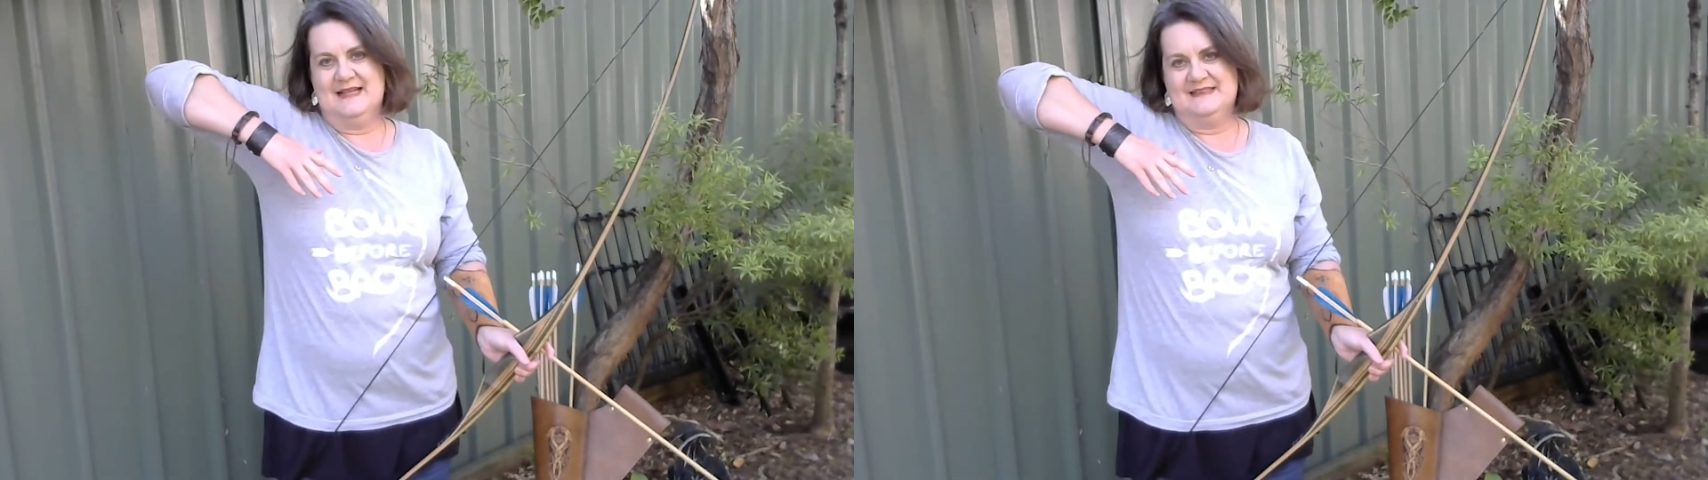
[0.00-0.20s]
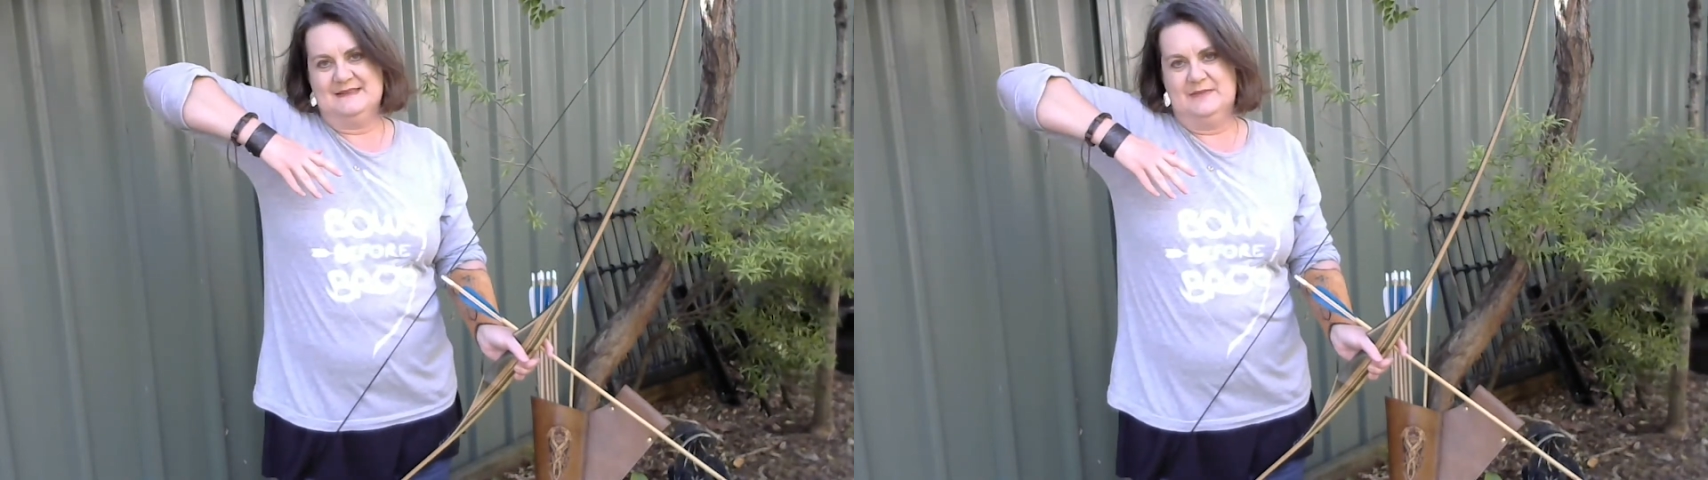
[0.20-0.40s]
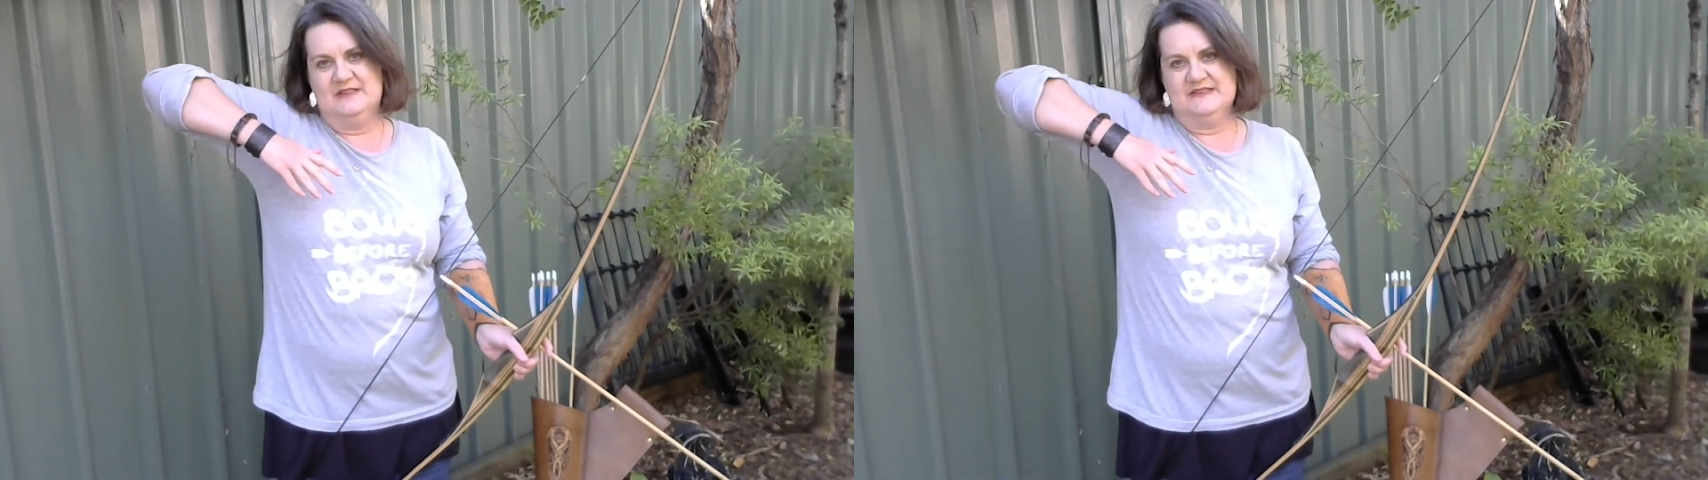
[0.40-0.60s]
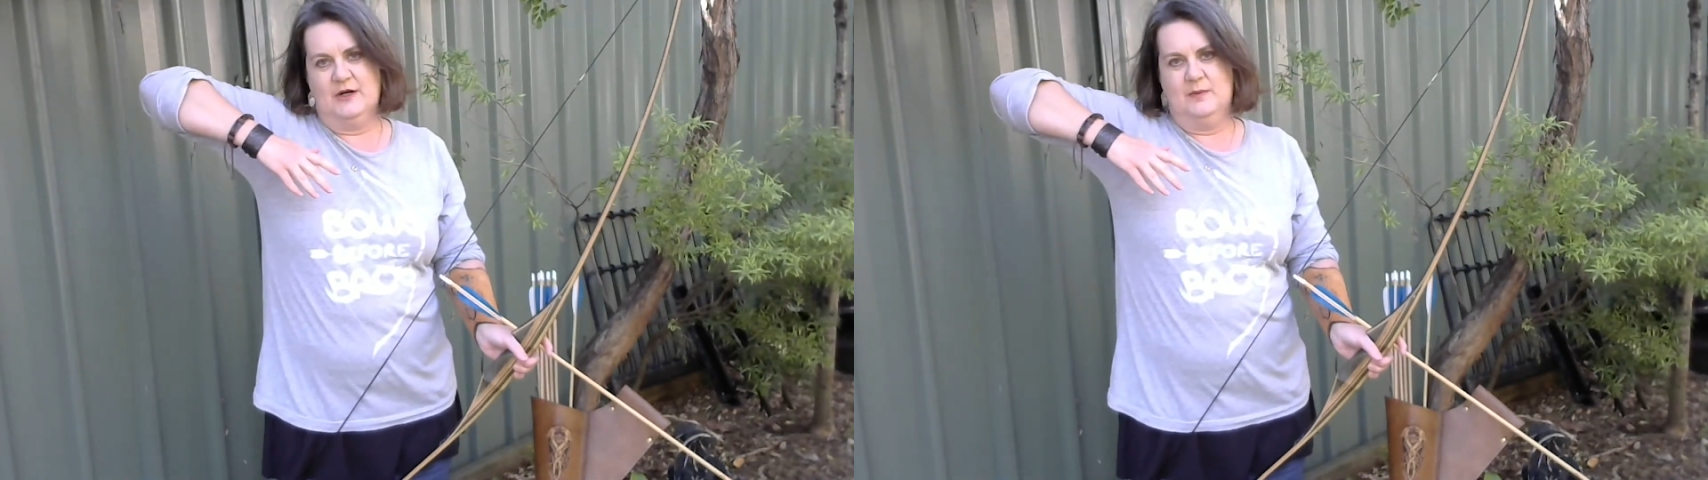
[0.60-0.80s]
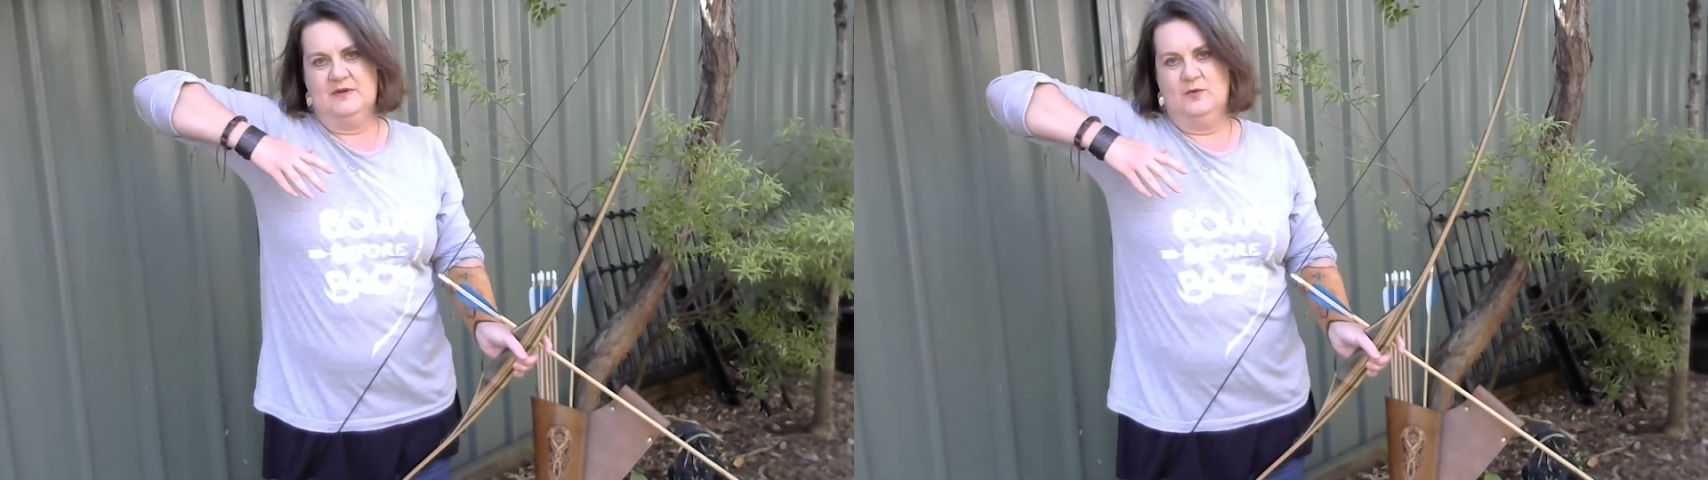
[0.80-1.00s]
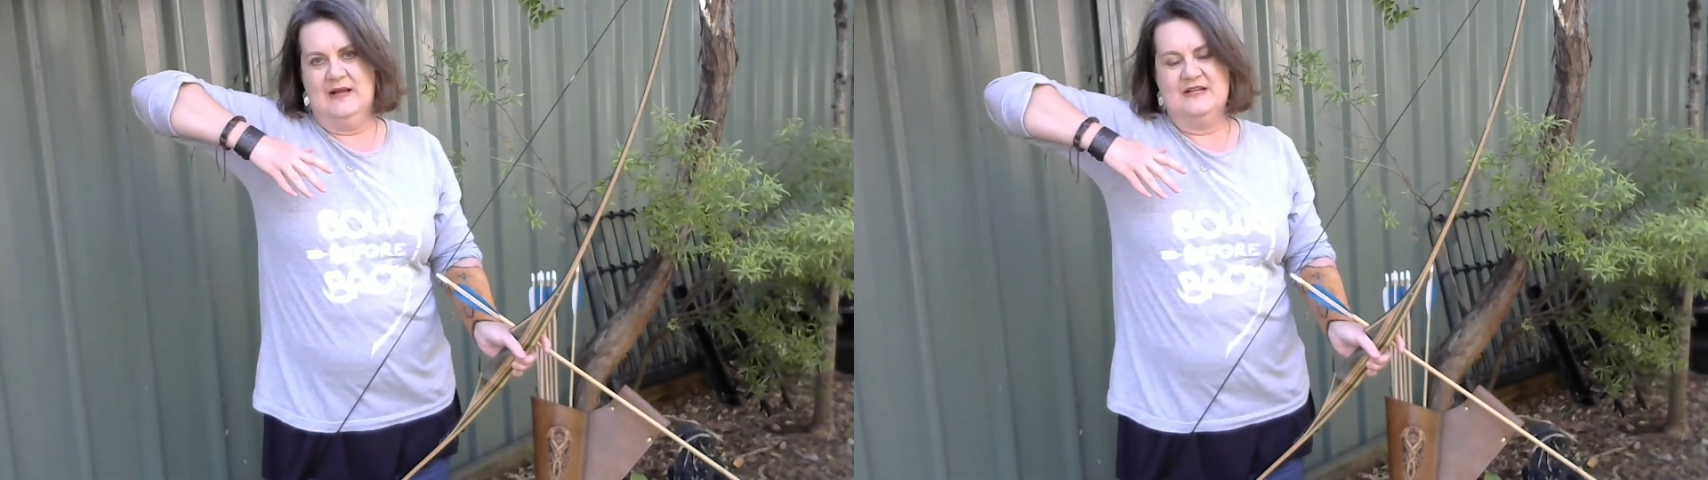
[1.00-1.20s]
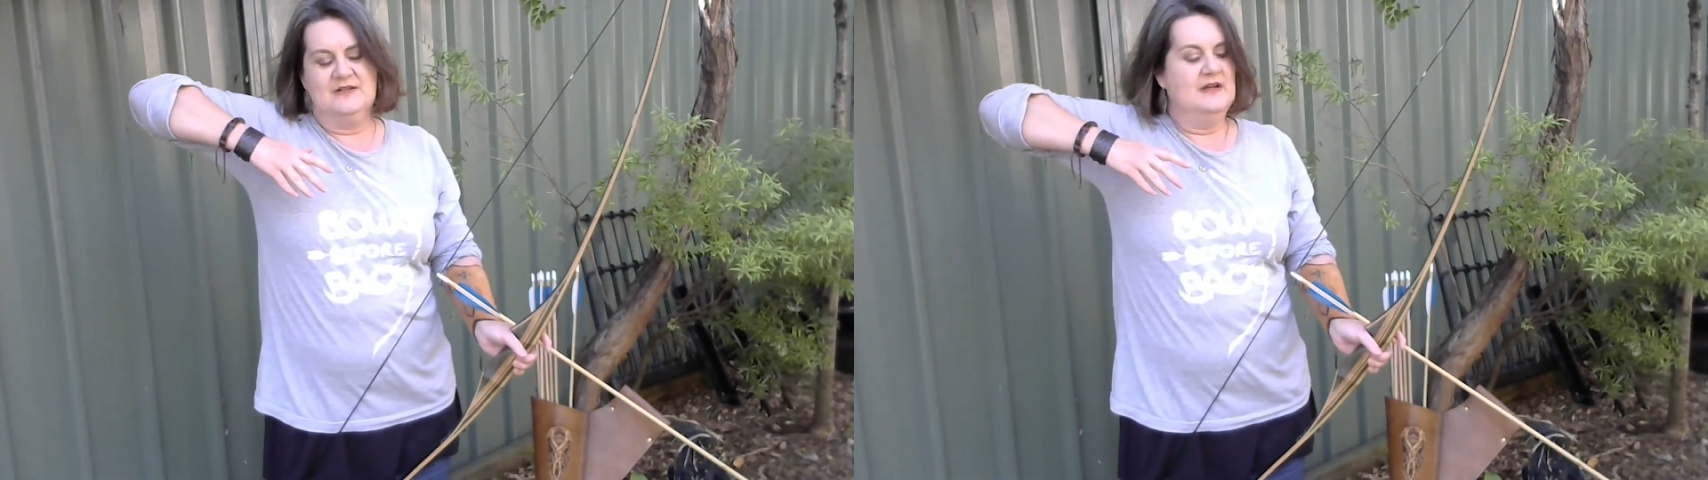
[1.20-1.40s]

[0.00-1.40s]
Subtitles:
That's the most common way.